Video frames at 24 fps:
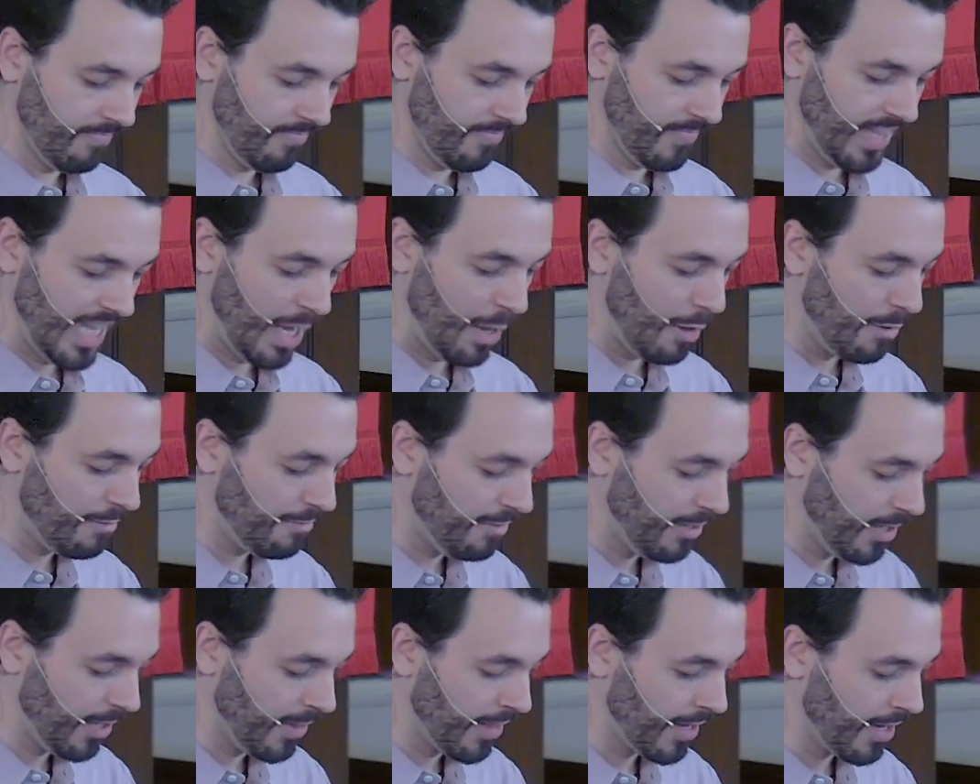Now, I
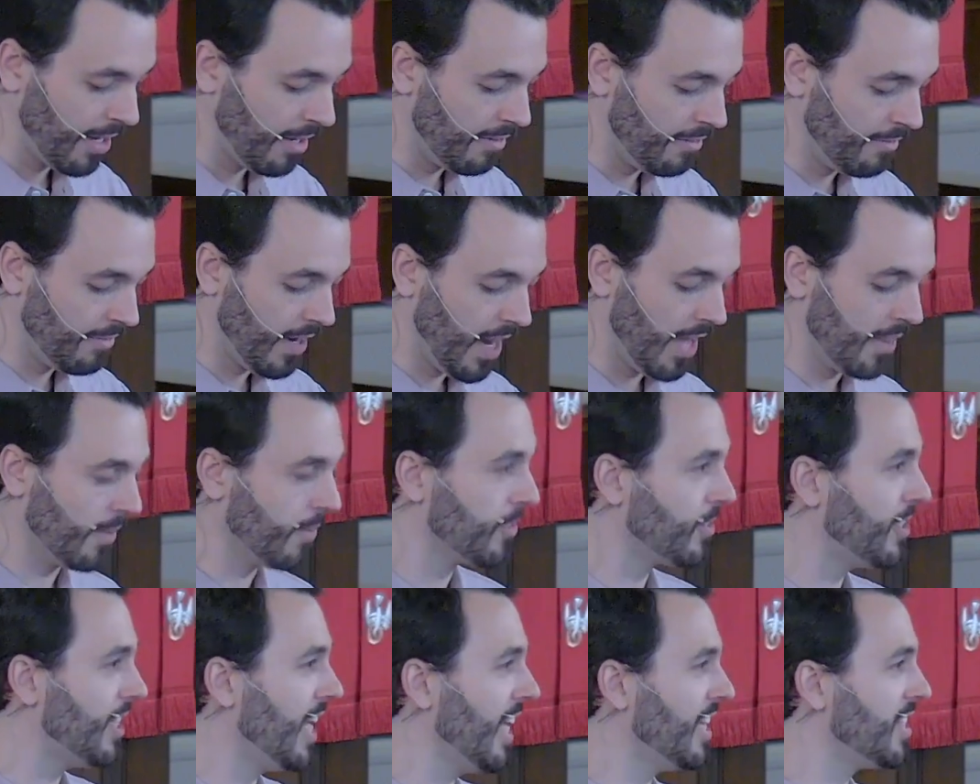feel that on
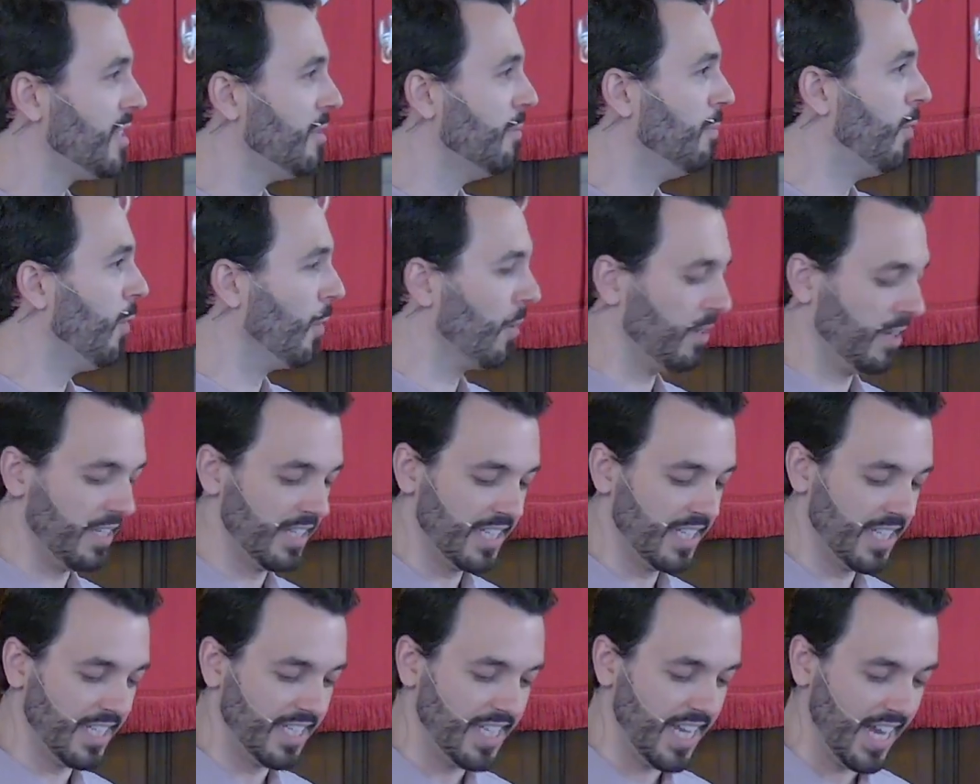Father's Day, it's
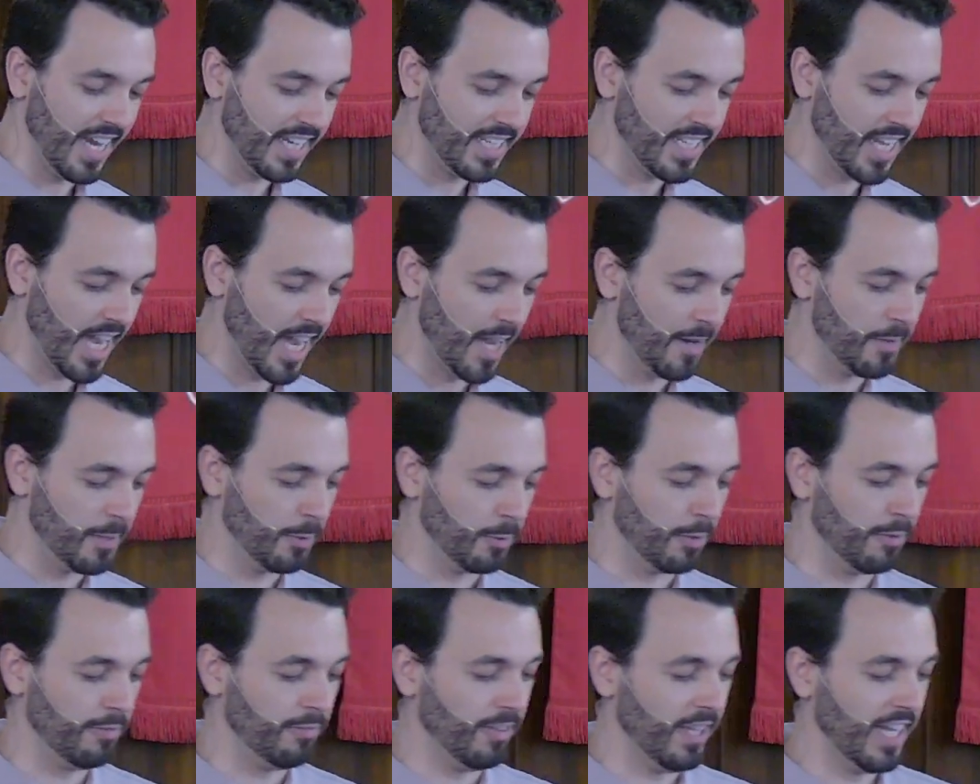important to take time to
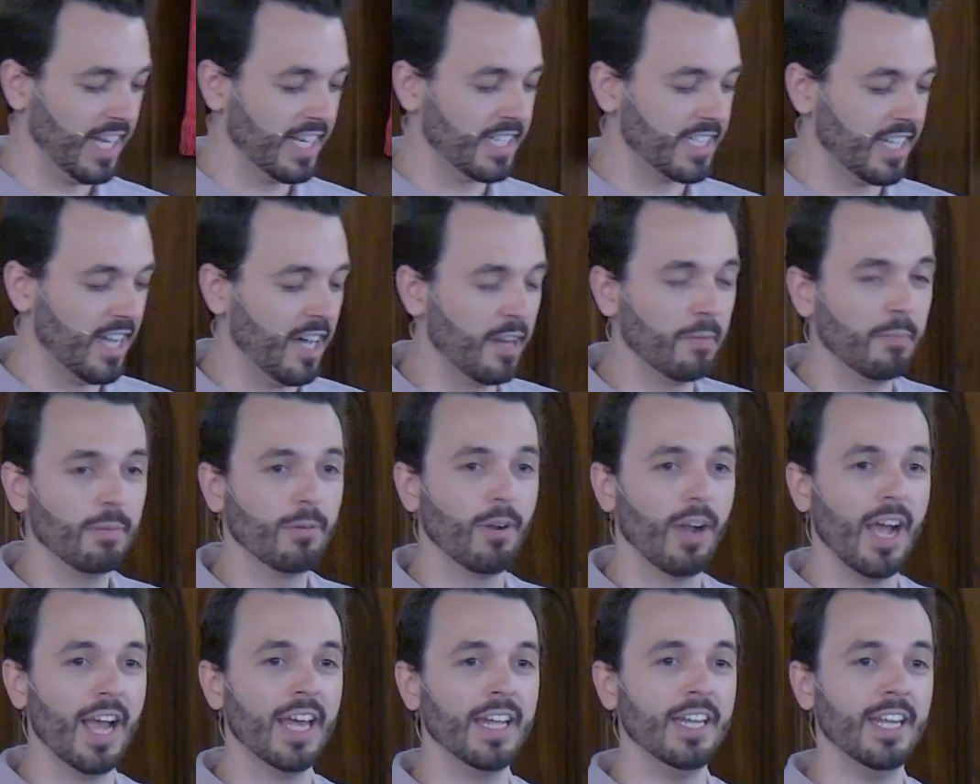reflect on
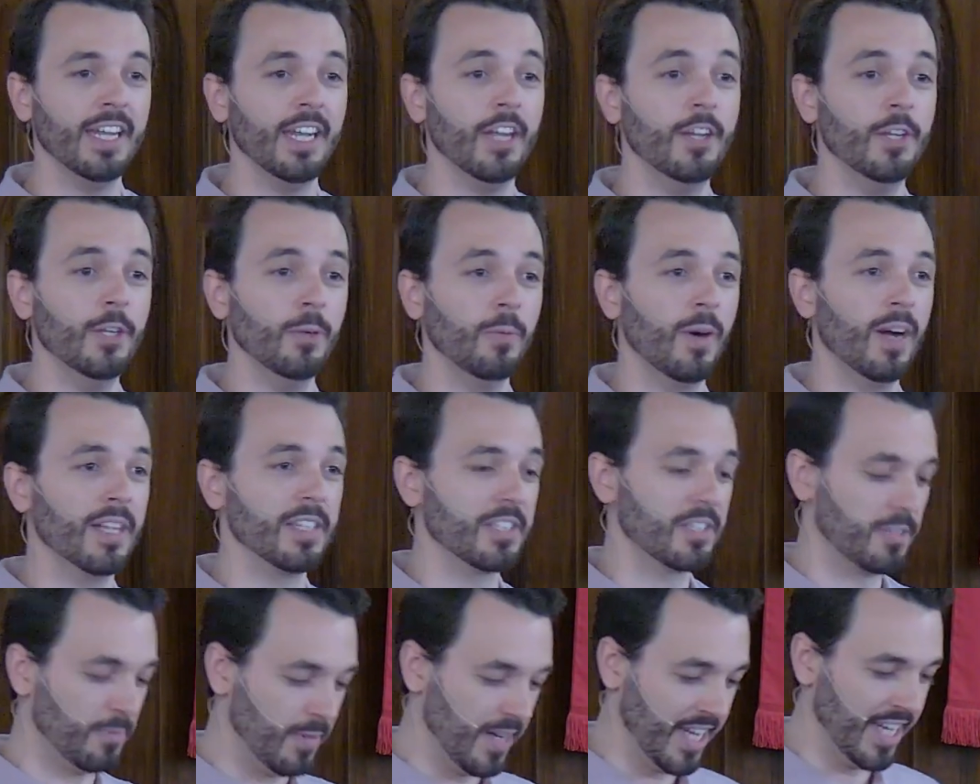pride in a
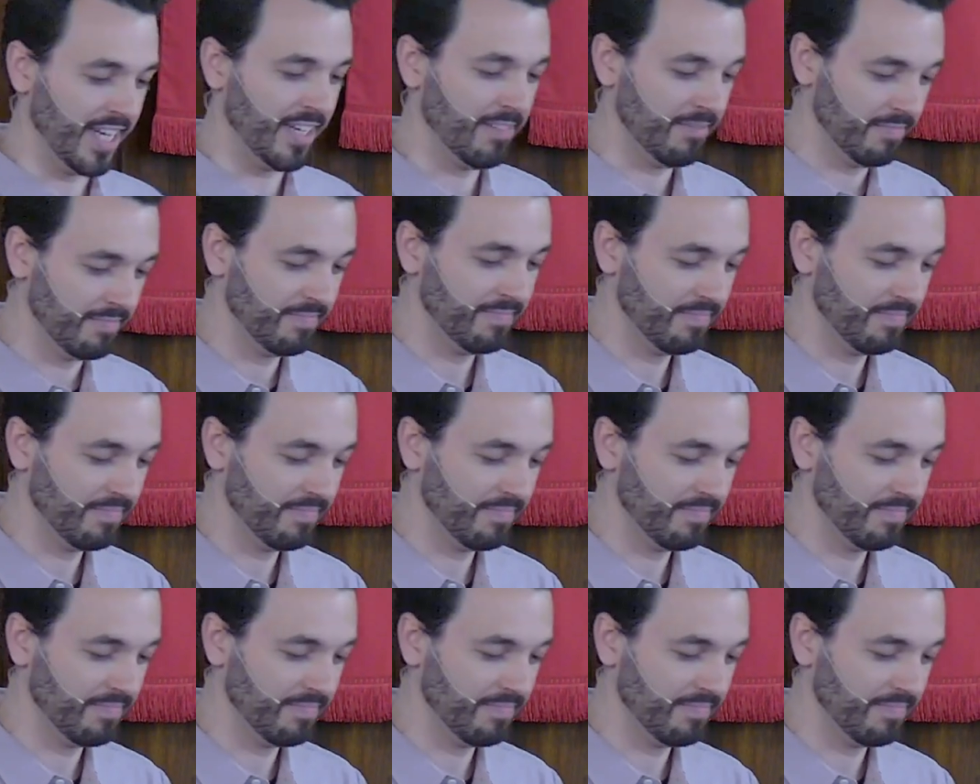nuanced way.